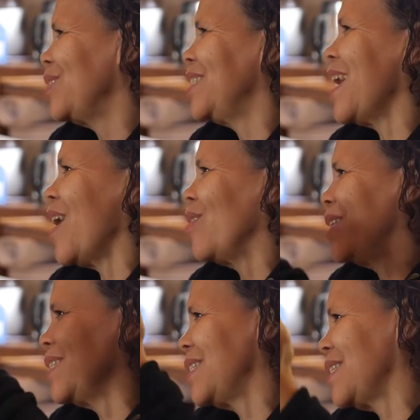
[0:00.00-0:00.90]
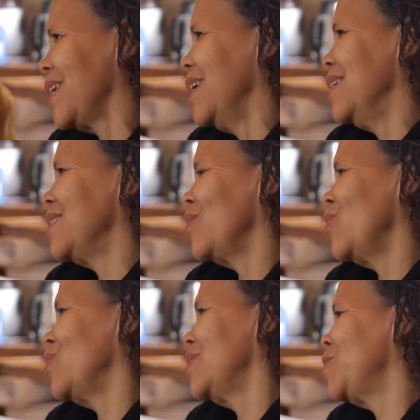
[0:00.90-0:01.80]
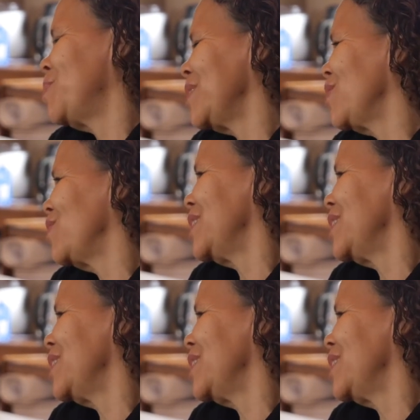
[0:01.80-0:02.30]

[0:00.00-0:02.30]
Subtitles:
to see how this, so your spirit of